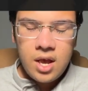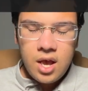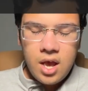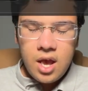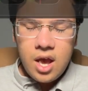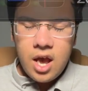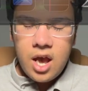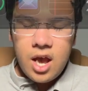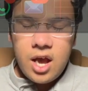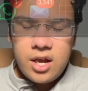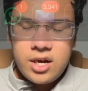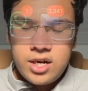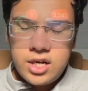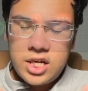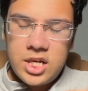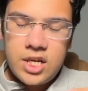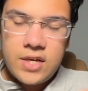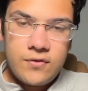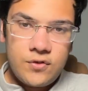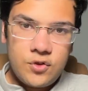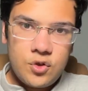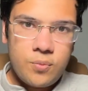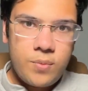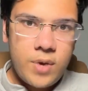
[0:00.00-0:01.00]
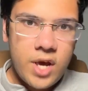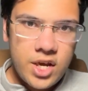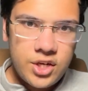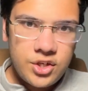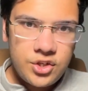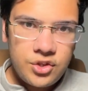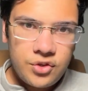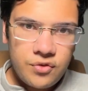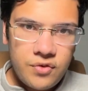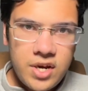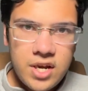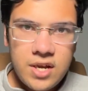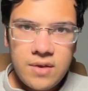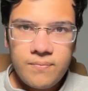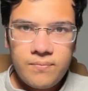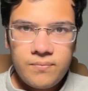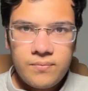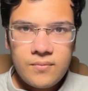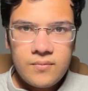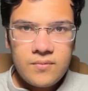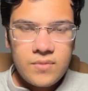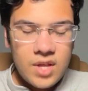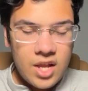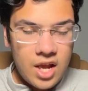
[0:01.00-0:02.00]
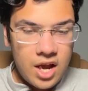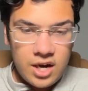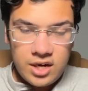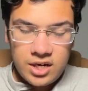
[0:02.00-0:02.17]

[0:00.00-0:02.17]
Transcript: And it gives you page 3. And